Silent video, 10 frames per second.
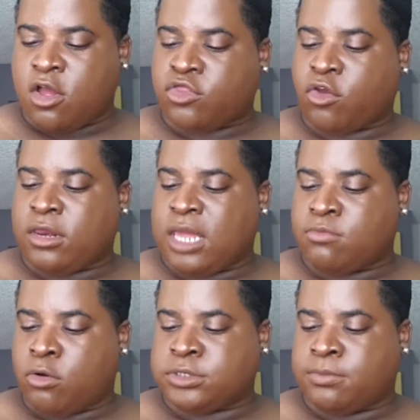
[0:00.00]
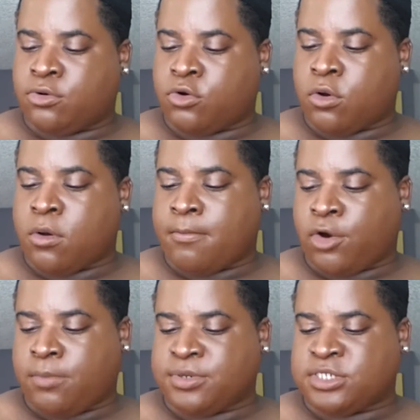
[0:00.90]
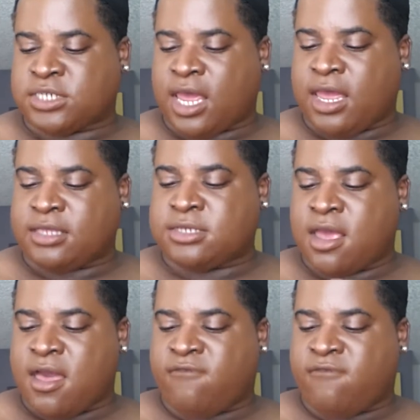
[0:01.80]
30 multiple purple shades: